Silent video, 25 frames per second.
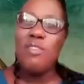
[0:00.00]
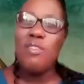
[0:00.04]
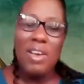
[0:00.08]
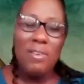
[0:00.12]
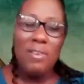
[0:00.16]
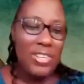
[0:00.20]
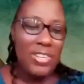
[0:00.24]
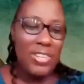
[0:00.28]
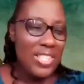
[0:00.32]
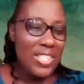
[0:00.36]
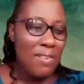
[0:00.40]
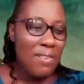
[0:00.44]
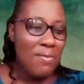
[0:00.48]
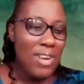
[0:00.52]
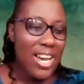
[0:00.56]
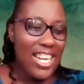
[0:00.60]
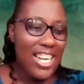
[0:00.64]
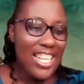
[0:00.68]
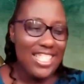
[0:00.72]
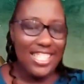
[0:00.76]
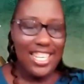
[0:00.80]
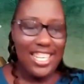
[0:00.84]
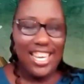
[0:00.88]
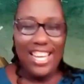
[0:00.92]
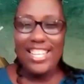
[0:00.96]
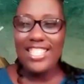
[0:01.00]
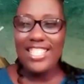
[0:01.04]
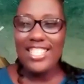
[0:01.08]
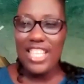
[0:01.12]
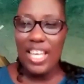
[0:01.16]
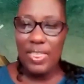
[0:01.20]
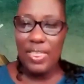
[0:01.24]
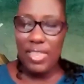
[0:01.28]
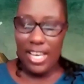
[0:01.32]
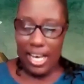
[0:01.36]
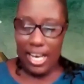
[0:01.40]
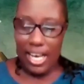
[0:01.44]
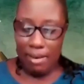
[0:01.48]
very much. Somebody's saying the
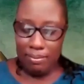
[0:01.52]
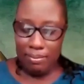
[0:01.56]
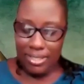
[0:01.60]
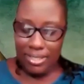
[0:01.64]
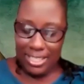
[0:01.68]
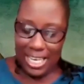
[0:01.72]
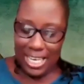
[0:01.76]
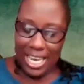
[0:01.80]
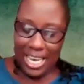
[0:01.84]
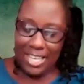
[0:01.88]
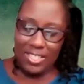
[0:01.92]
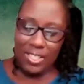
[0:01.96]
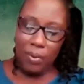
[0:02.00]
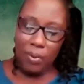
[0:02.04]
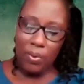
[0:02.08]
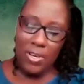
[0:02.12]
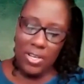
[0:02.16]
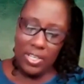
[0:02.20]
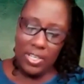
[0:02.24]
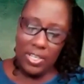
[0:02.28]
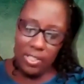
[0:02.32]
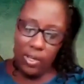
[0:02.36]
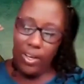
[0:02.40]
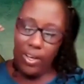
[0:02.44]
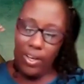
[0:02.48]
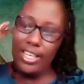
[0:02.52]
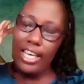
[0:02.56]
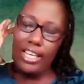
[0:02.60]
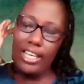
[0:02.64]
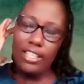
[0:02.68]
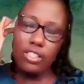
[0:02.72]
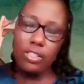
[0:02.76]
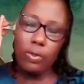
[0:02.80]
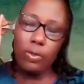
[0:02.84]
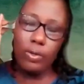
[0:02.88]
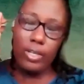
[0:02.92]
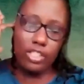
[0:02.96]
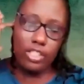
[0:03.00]
same thing I'm saying. So we go to our
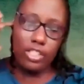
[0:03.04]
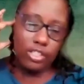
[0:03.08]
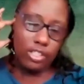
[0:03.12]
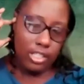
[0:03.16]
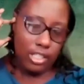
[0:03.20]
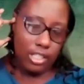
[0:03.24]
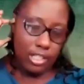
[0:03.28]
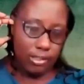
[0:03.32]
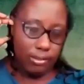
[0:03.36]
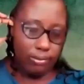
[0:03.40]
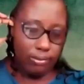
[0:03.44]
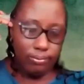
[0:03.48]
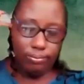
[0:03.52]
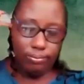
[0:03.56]
next question.